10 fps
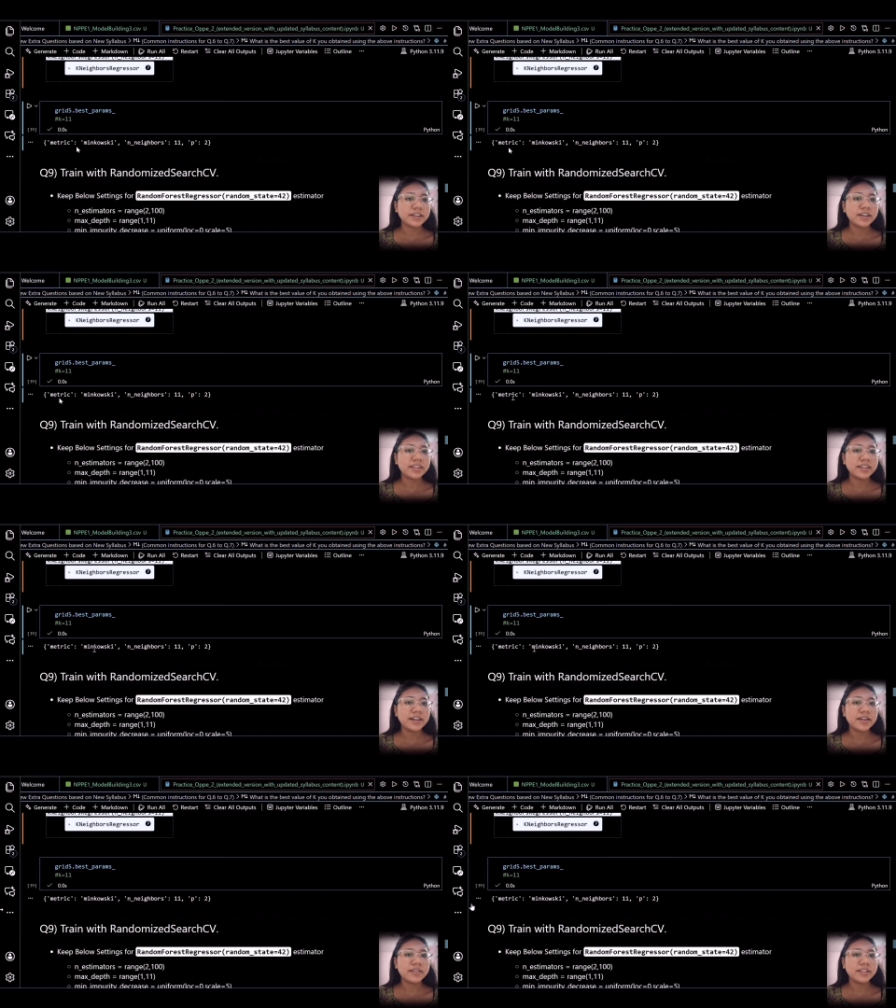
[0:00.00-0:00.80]

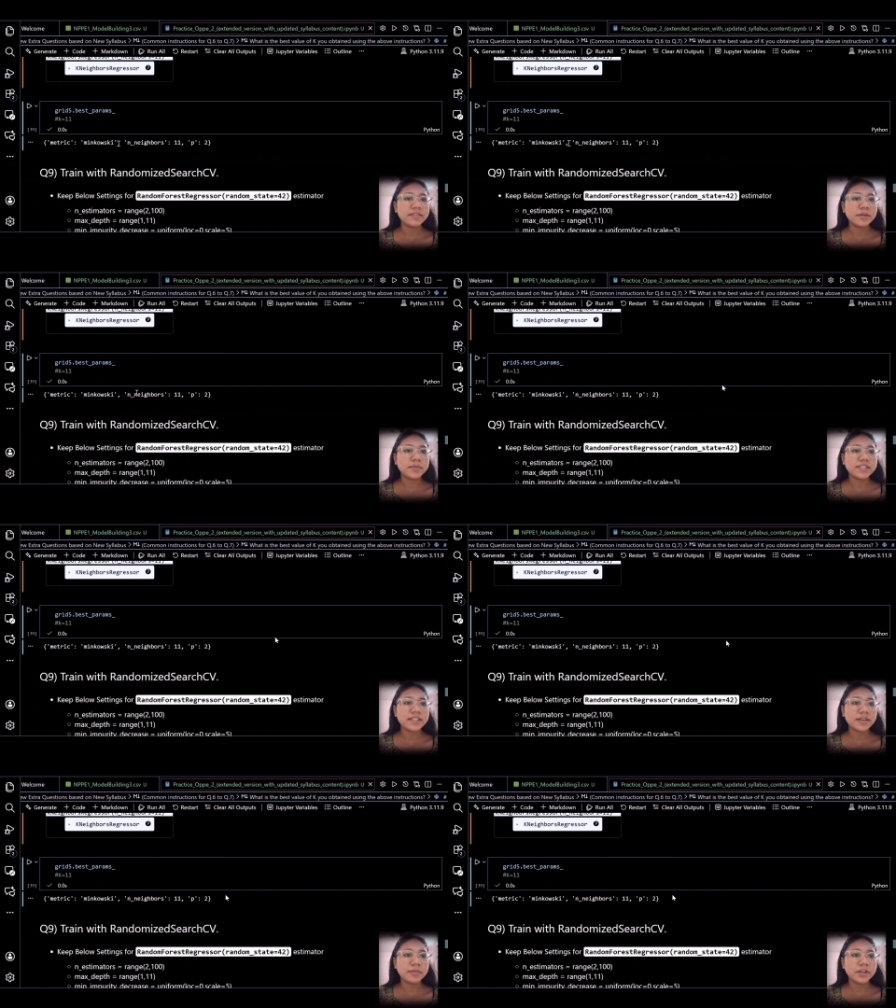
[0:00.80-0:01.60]
Yeah, they will be
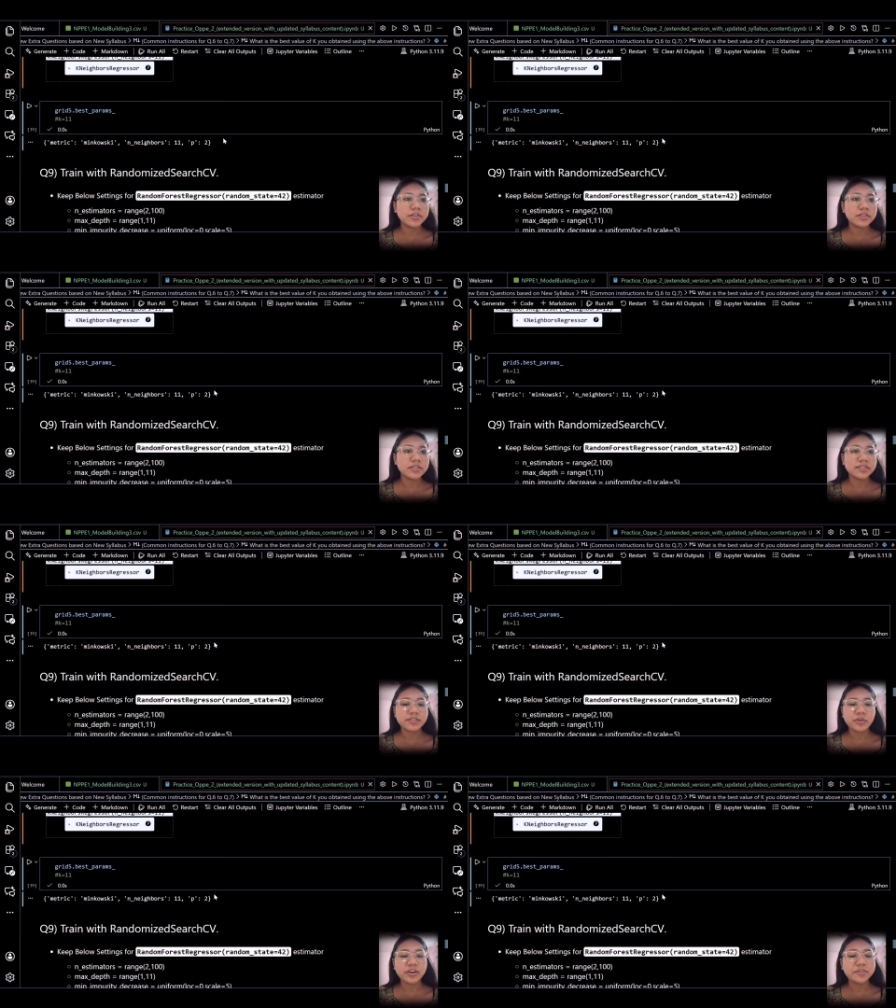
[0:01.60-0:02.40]
same because
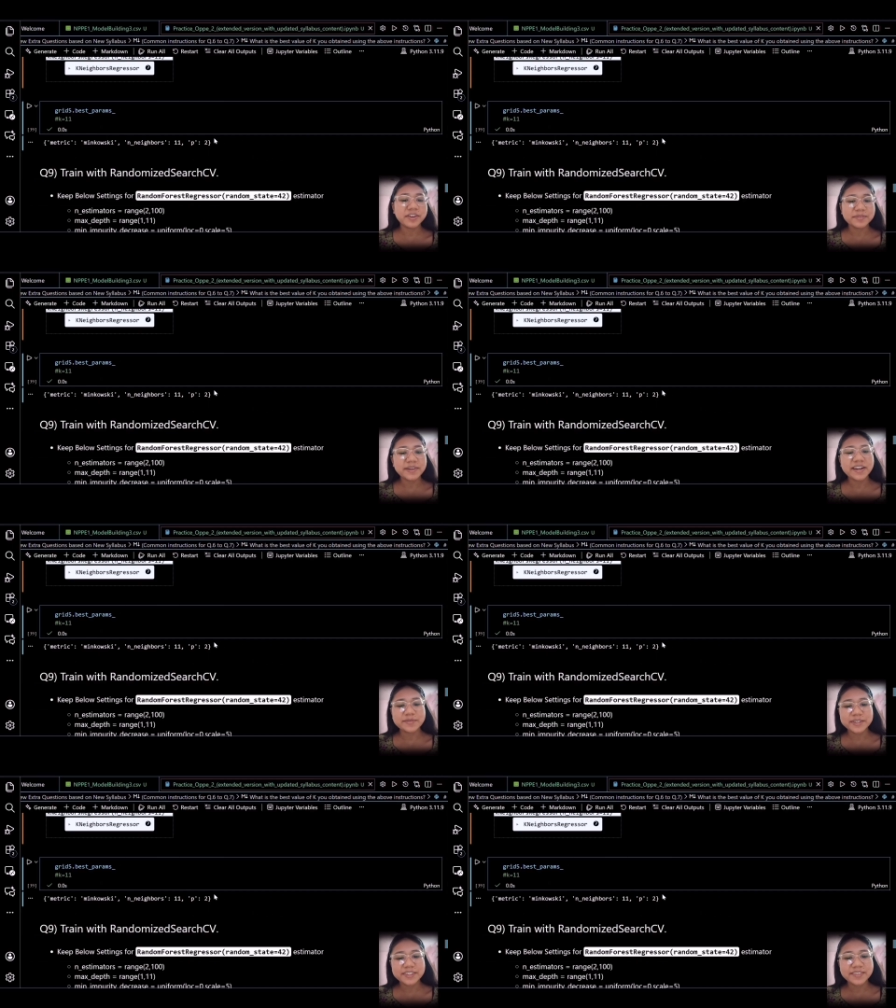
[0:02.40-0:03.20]
only one
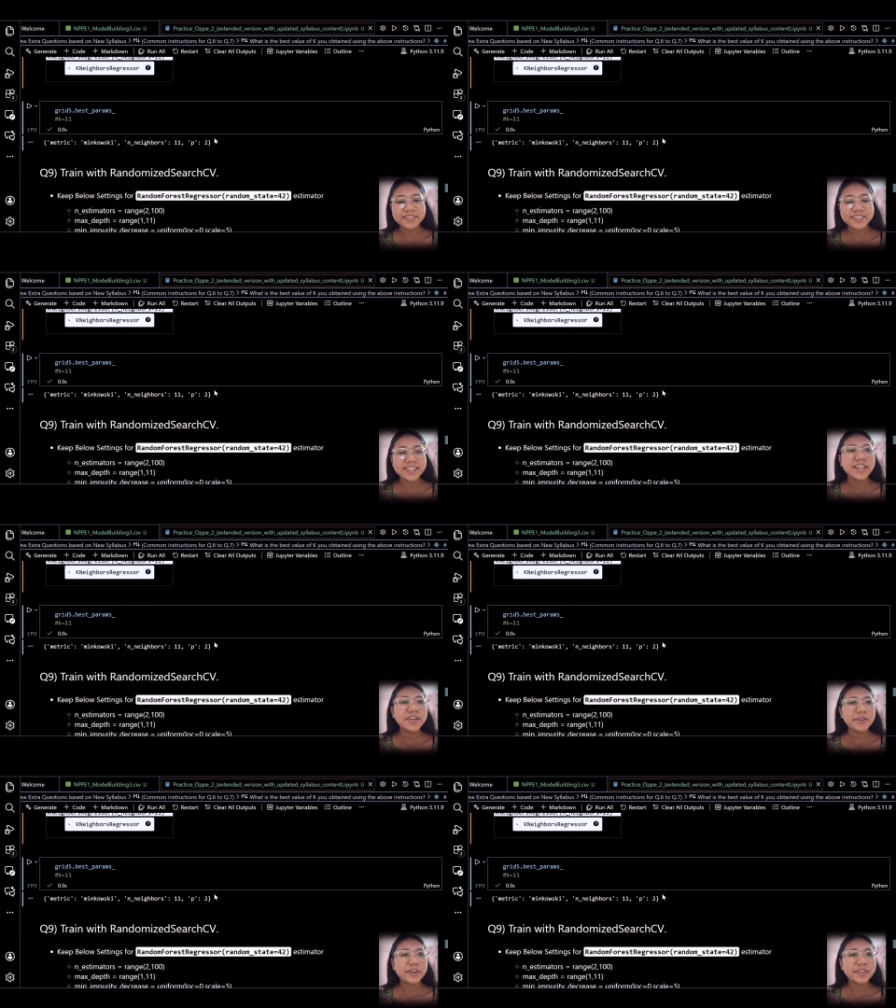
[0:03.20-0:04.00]

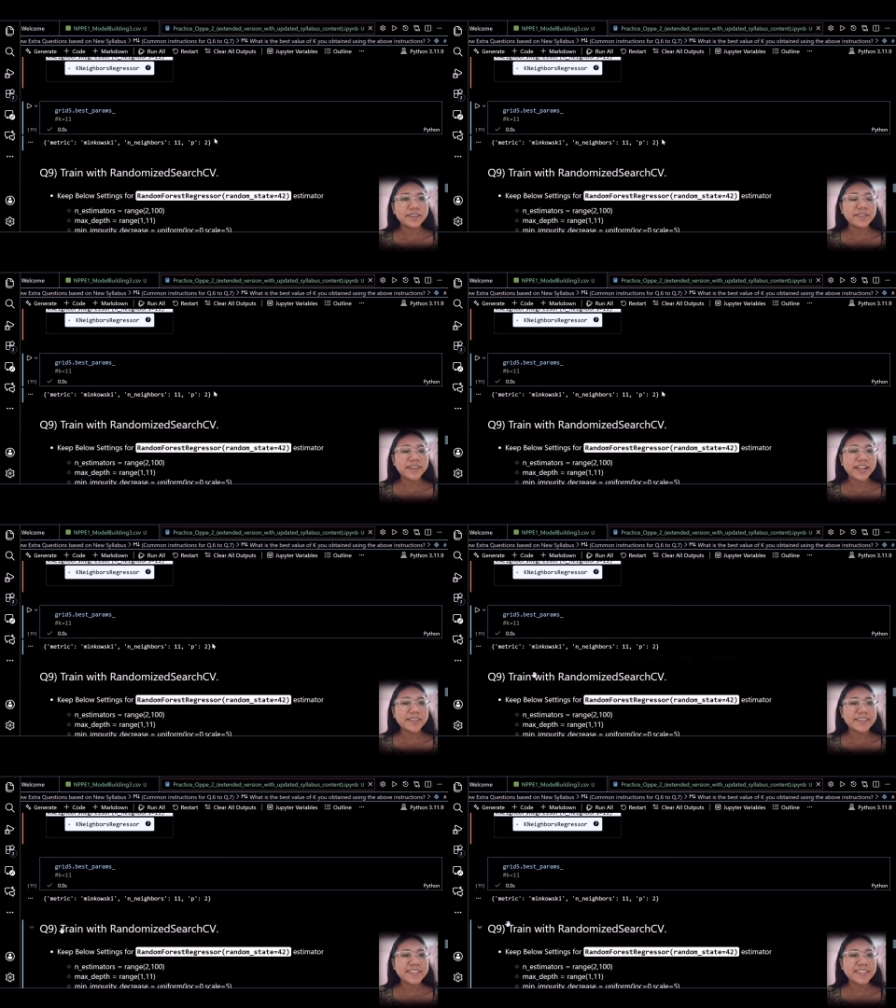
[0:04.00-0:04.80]

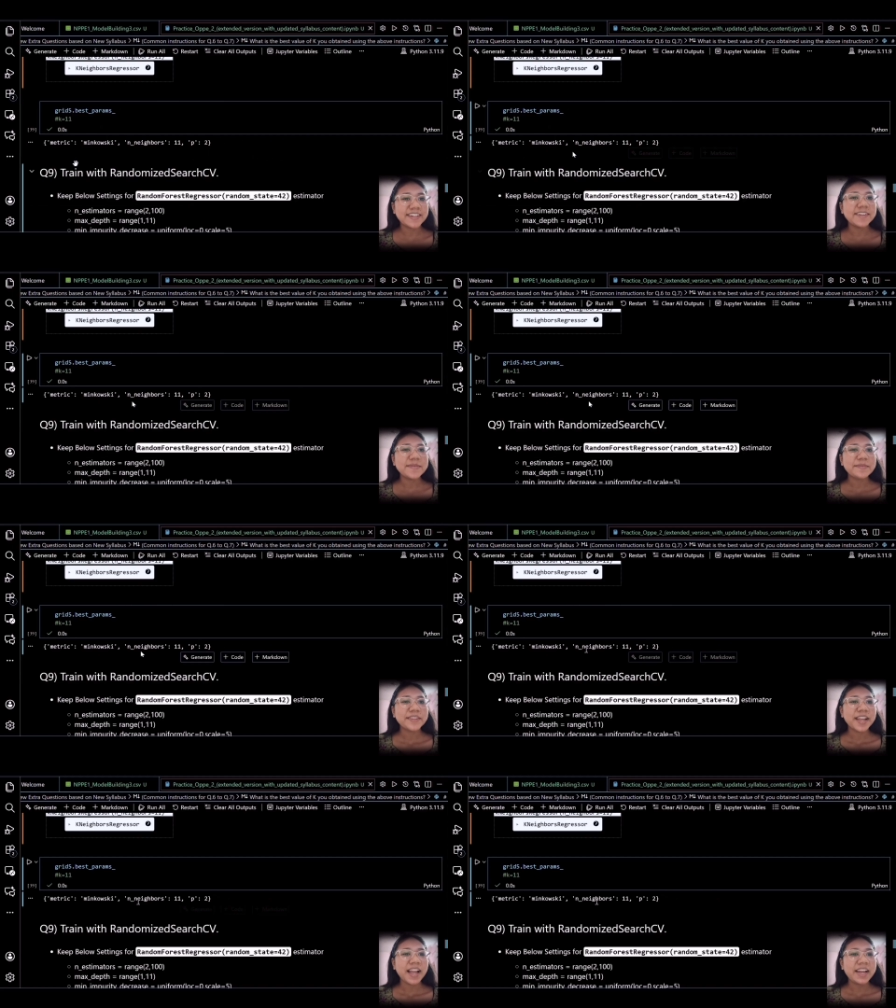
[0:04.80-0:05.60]
value was there,
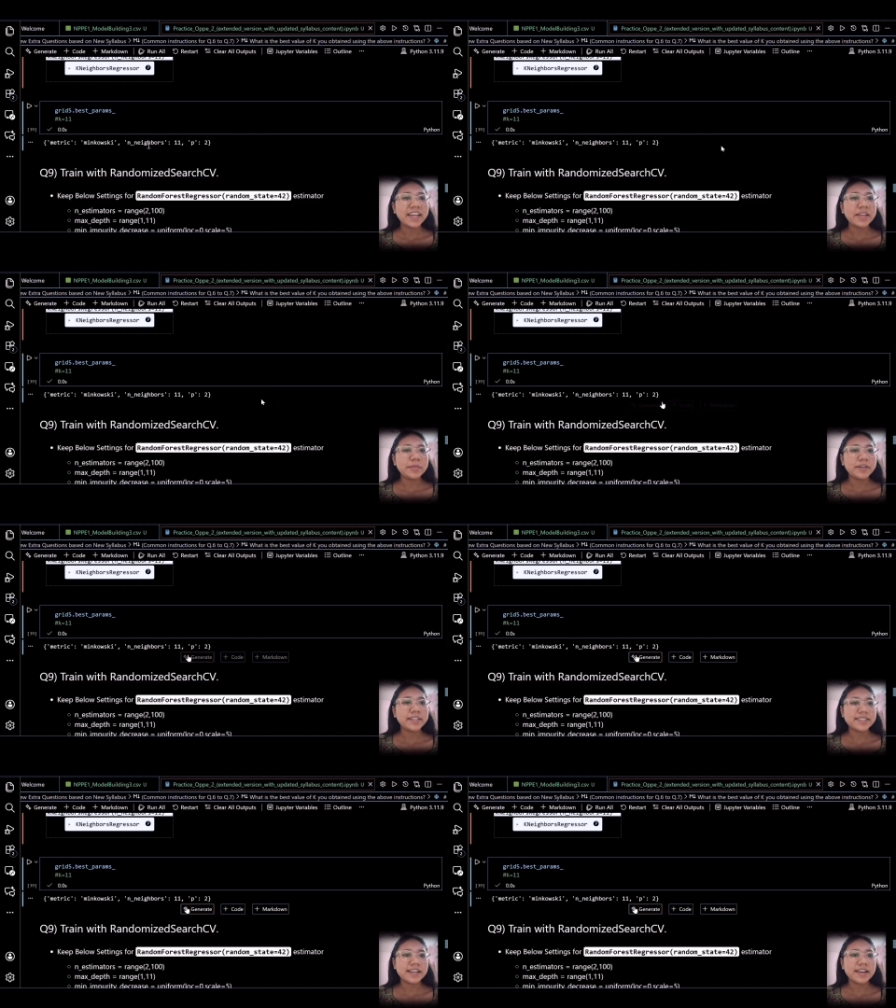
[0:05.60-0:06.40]
and neighbor
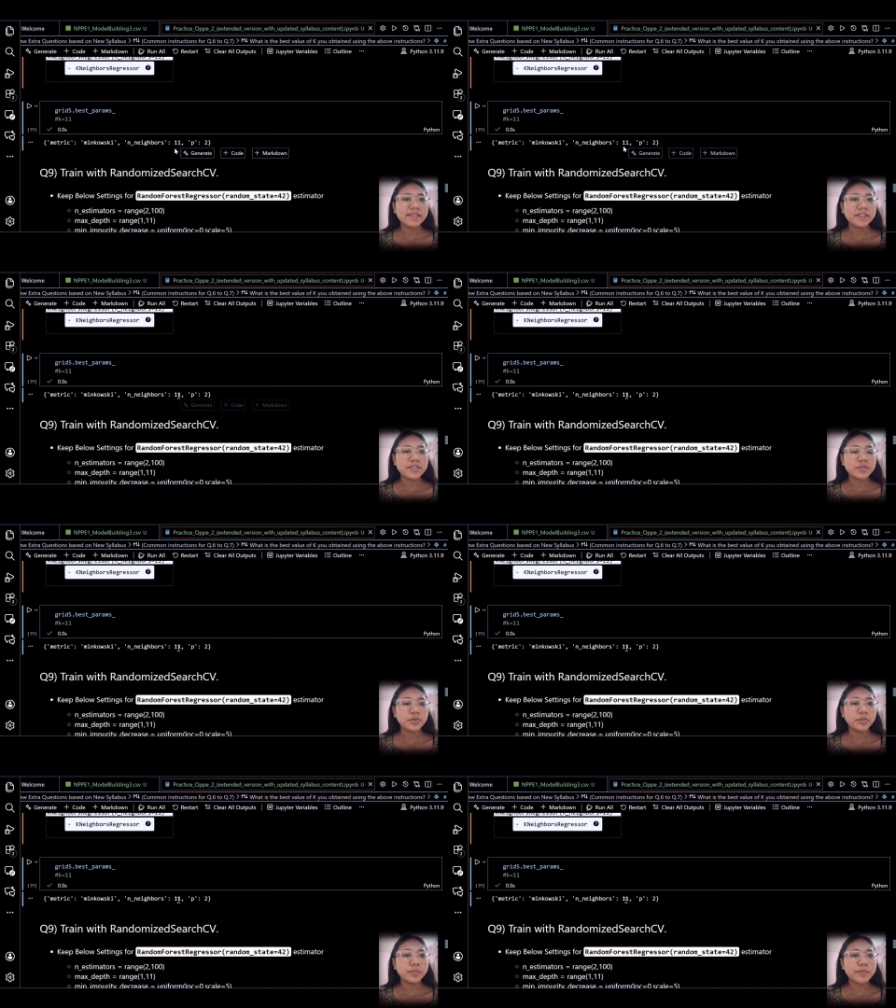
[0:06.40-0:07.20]
is 11,
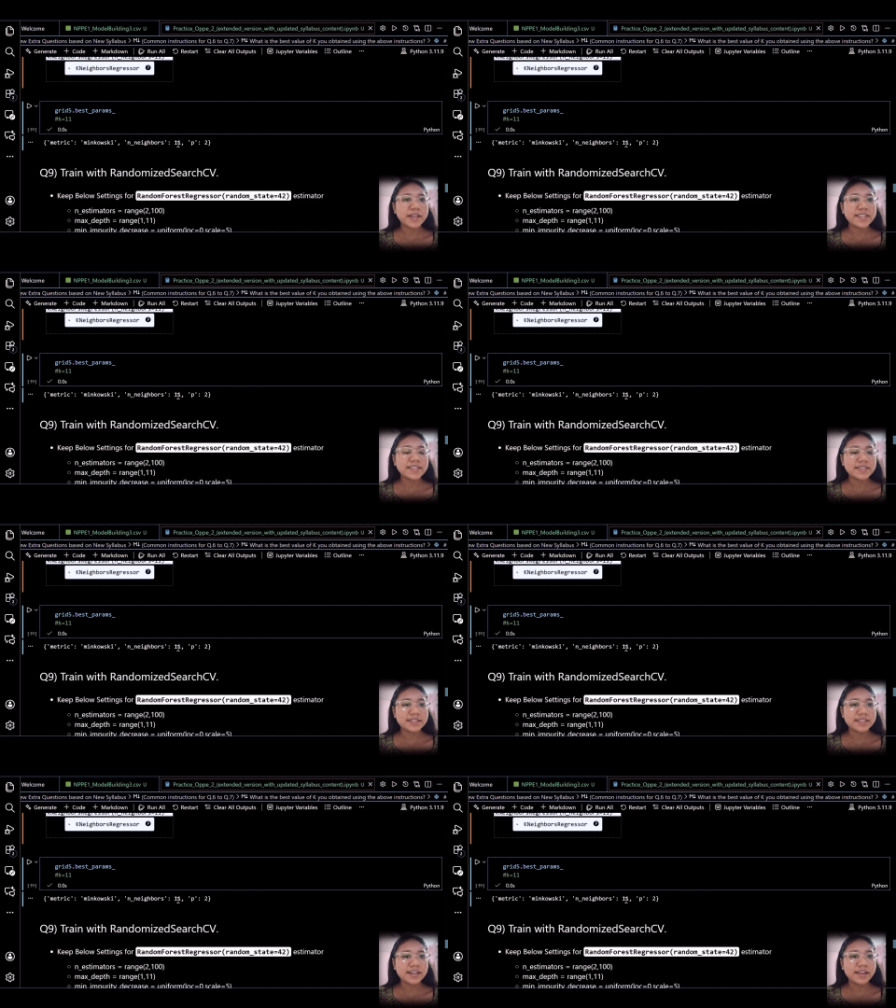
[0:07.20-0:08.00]
so best
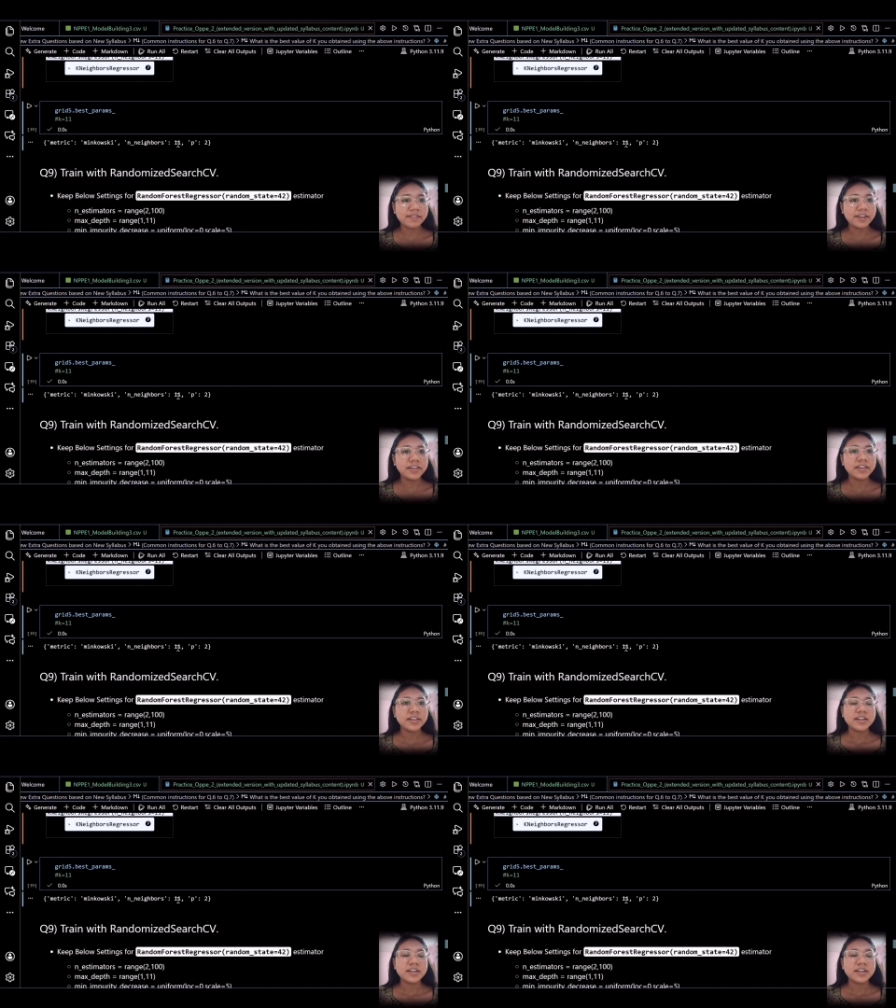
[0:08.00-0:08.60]
is 11.